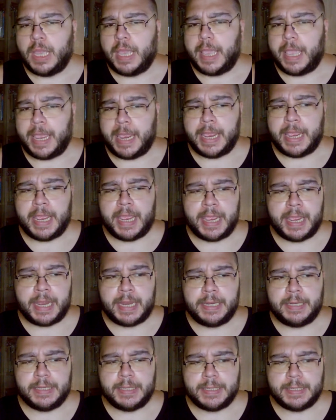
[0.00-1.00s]

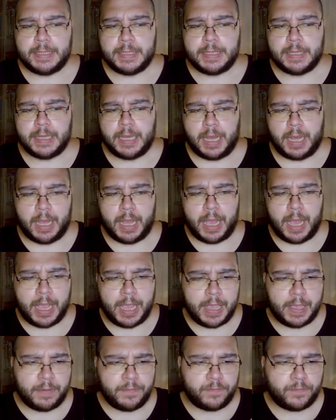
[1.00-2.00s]
And
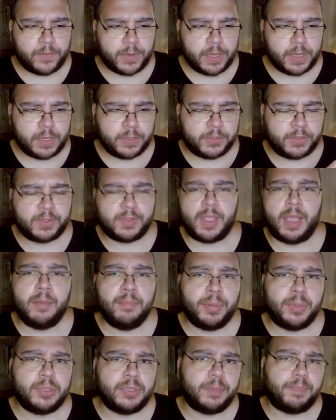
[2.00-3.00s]
I've
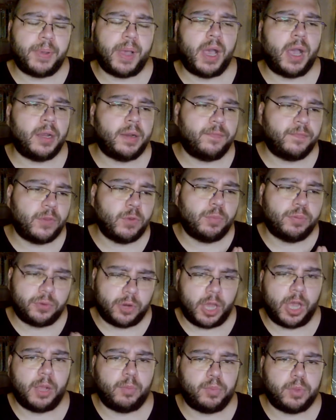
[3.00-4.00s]
stumbled upon a few
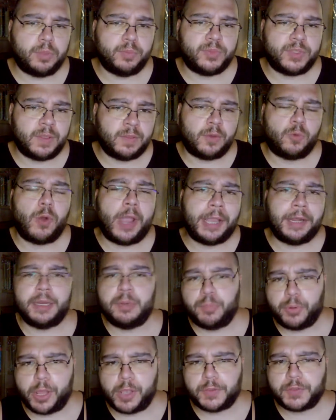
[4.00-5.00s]
problems in the writing
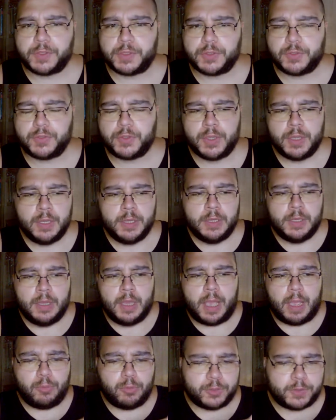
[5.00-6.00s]
process.
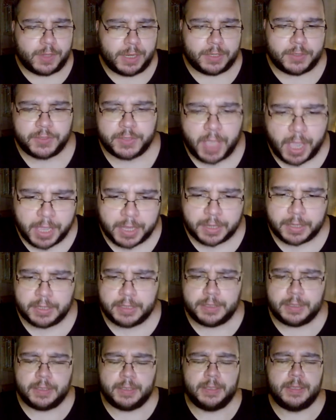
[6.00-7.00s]
I wasn't
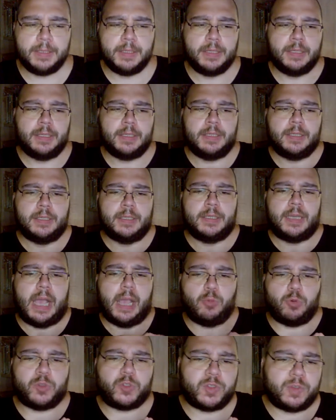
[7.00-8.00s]
excited. I
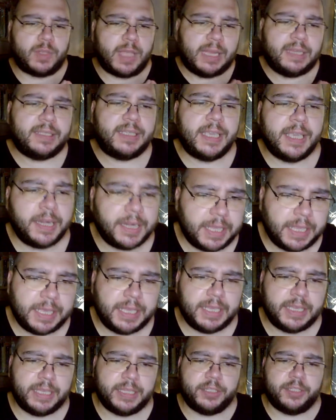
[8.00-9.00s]
wasn't that
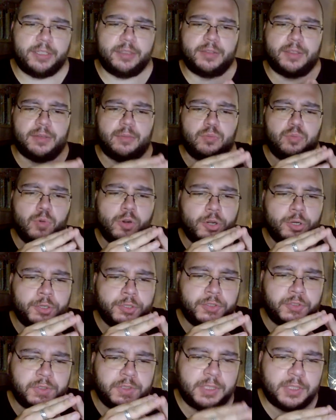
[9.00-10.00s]
giddy. The
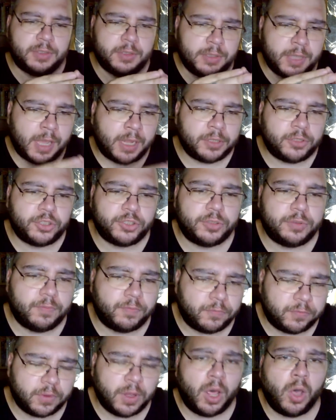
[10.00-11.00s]
words did not
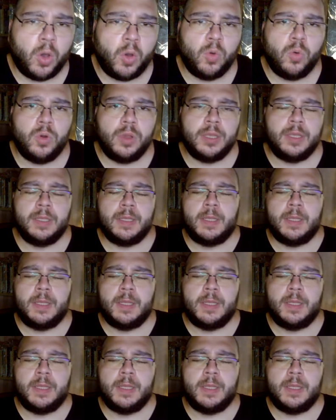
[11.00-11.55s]
flow.